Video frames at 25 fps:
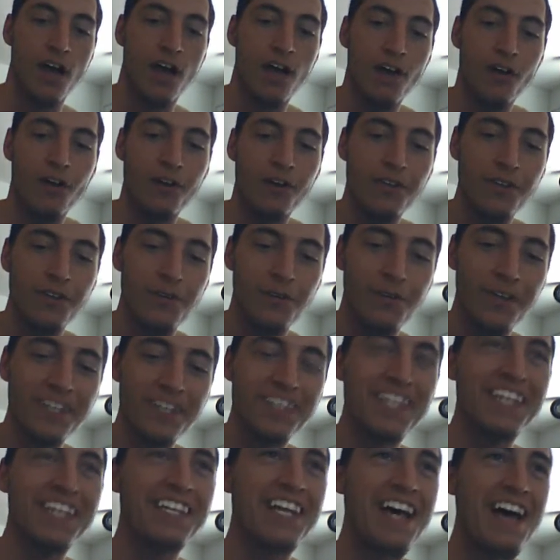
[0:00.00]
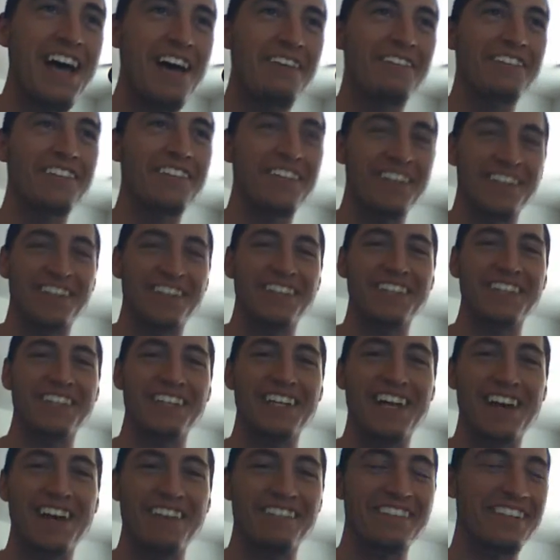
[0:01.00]
Oh no, one thing that happened though that
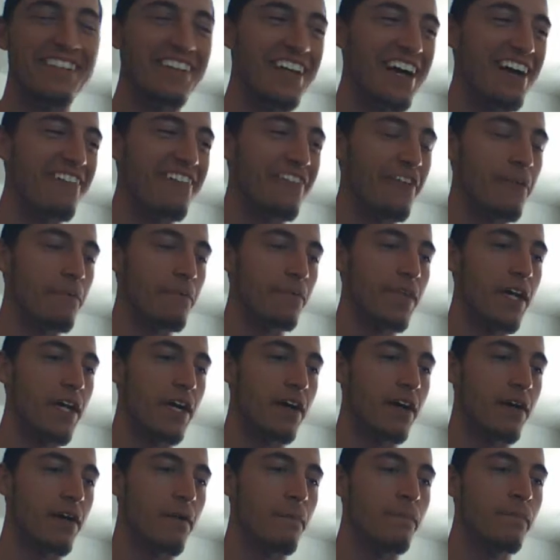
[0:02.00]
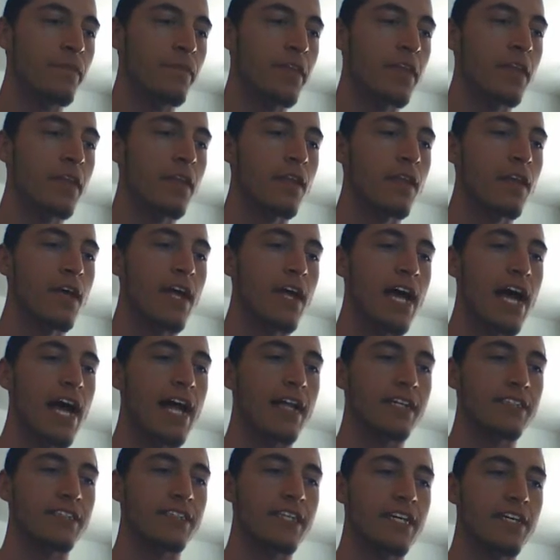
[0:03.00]
did have me laughing.
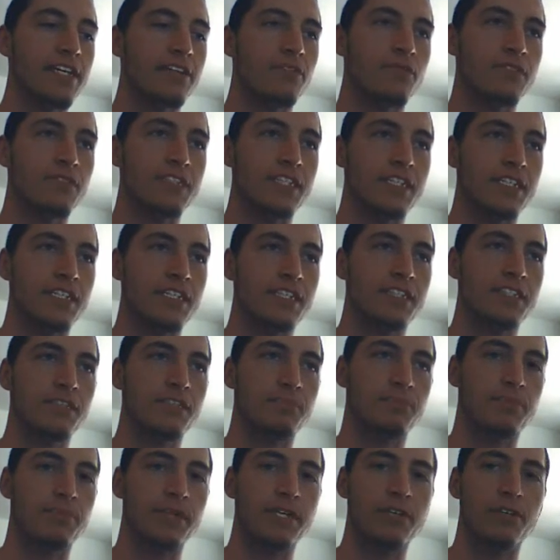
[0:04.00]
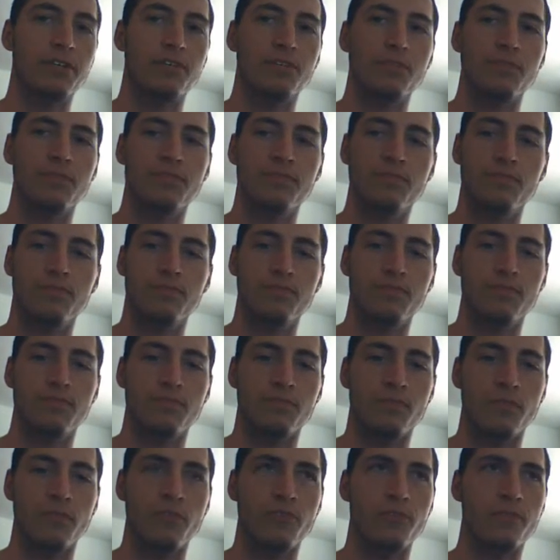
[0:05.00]
Alexander was in this big old
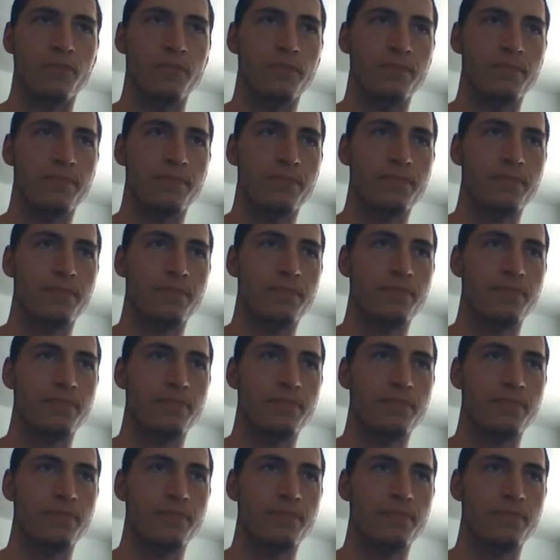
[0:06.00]
room